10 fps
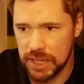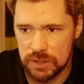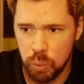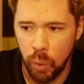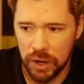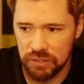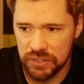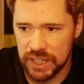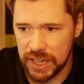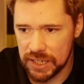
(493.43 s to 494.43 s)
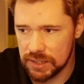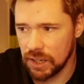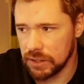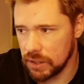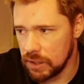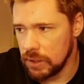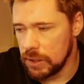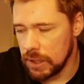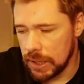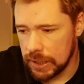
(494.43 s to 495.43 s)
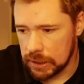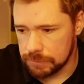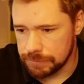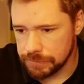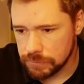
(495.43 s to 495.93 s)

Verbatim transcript: It's one of the eight done. Um,